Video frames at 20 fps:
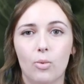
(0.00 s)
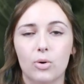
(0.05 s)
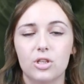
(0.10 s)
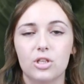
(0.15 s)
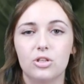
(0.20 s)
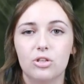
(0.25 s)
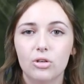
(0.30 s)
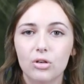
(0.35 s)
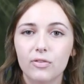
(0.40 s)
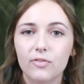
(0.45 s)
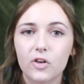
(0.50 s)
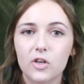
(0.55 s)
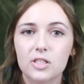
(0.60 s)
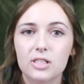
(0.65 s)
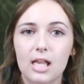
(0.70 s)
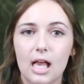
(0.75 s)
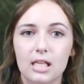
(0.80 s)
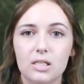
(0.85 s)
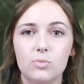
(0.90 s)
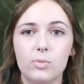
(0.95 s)
where the
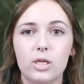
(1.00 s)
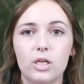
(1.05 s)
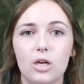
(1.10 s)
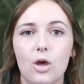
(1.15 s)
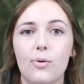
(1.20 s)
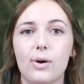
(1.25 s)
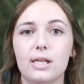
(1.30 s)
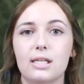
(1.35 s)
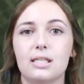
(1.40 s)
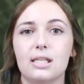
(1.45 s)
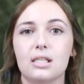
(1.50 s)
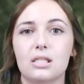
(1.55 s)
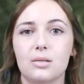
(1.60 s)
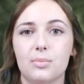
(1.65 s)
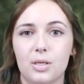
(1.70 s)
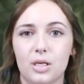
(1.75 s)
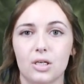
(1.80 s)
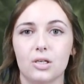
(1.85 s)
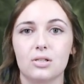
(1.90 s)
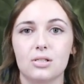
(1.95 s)
universe as we know it
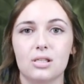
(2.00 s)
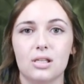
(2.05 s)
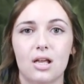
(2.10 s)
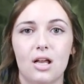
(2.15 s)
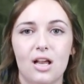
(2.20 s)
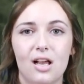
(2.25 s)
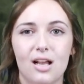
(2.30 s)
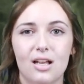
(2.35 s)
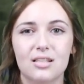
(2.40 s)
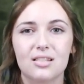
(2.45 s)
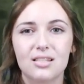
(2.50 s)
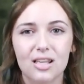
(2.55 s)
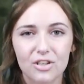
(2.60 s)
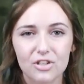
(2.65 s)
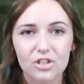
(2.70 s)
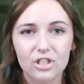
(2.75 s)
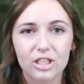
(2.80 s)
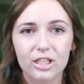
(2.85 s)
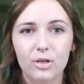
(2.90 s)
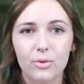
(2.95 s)
disappears.
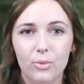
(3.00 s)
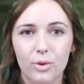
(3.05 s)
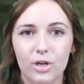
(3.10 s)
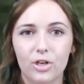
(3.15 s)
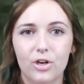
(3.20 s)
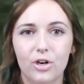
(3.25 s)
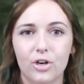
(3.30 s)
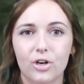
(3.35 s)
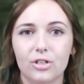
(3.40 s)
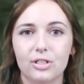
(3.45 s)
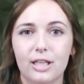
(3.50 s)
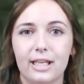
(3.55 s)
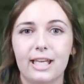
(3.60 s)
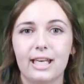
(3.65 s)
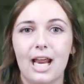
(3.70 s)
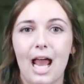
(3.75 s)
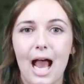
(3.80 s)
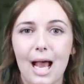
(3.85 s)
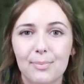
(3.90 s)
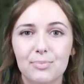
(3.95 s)
Essentially, it would occur like
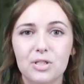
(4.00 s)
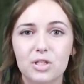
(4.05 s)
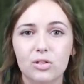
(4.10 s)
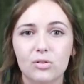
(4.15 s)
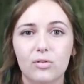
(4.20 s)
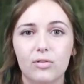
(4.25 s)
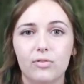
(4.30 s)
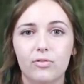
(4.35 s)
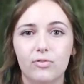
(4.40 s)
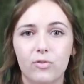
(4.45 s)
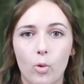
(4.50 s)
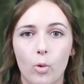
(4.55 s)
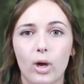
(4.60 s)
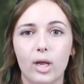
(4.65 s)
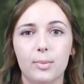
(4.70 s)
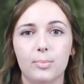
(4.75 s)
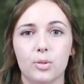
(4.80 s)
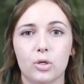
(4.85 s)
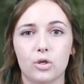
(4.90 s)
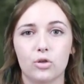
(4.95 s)
an absolute
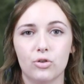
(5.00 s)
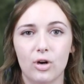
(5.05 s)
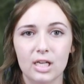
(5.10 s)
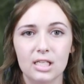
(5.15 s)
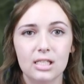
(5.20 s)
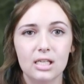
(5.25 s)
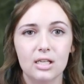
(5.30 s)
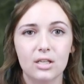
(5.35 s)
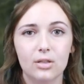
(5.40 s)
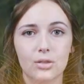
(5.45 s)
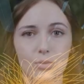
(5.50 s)
void progressing